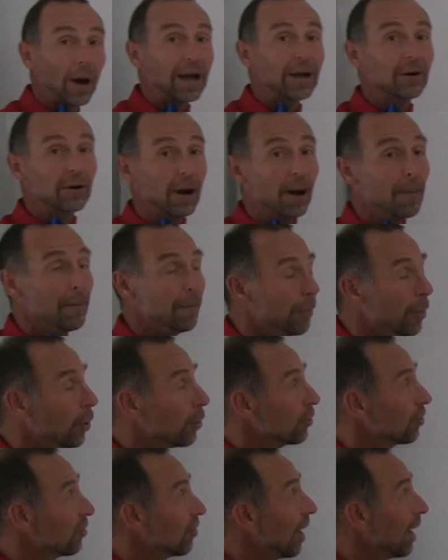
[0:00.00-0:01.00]
wire on
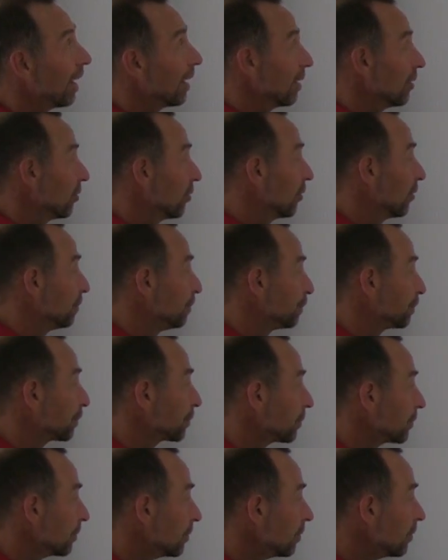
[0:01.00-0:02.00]
both sides.
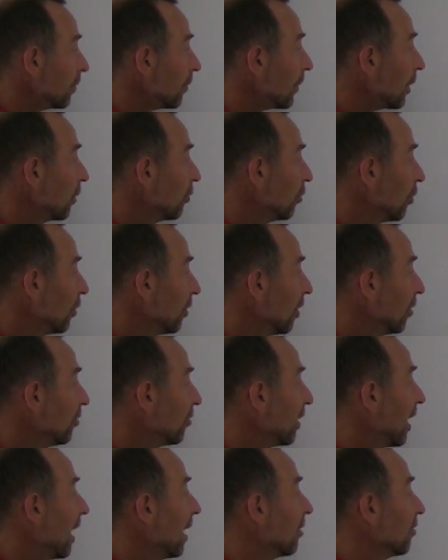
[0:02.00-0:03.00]
So in
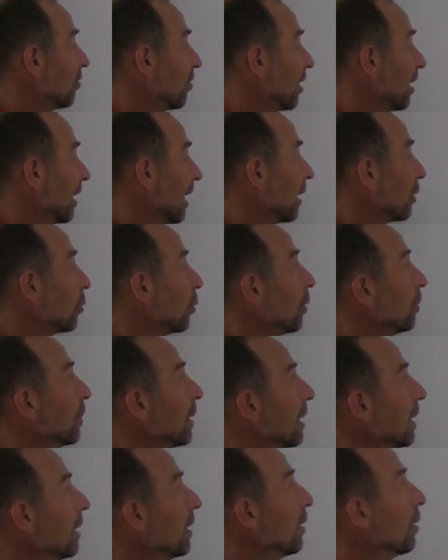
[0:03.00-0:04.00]
this case, the length will be,